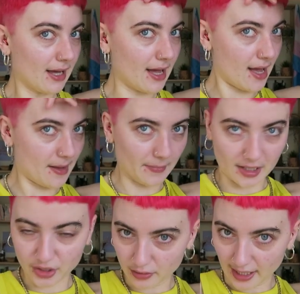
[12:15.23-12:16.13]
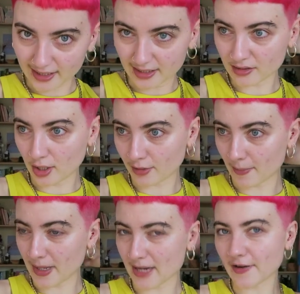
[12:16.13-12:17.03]
Um, I do like this colour
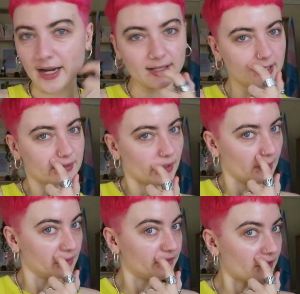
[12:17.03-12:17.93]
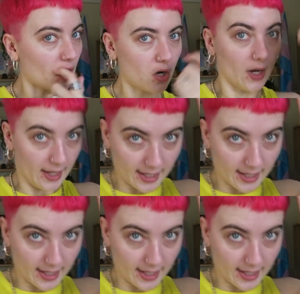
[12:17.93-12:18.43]
on me. I've had it this colour before.